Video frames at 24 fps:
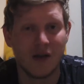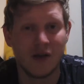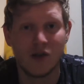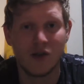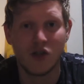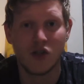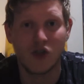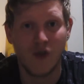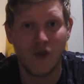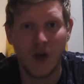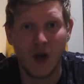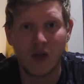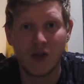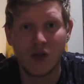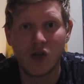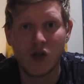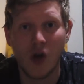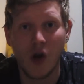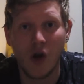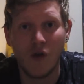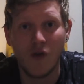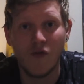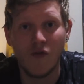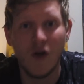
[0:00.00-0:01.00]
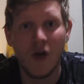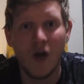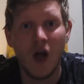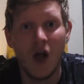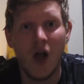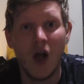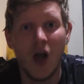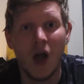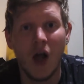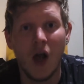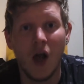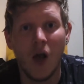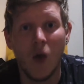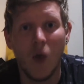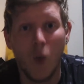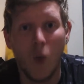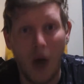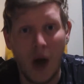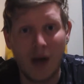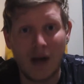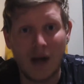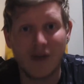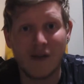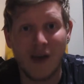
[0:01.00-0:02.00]
Schwarzkopf
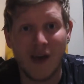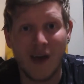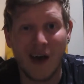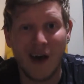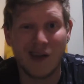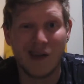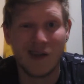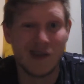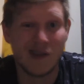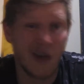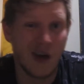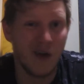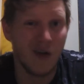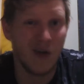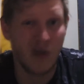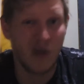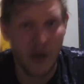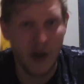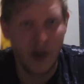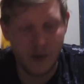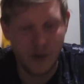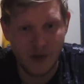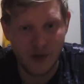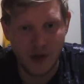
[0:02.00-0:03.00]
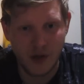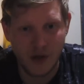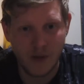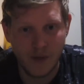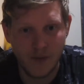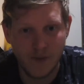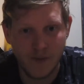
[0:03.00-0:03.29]
Wildcat-style coaster.